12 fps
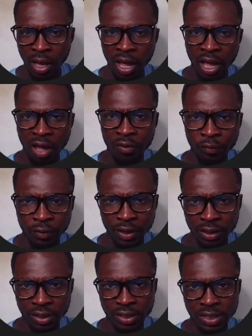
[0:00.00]
I have
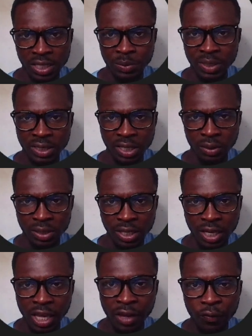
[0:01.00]
the statement here. See,
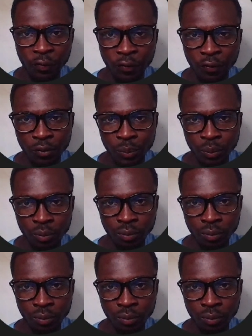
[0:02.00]
if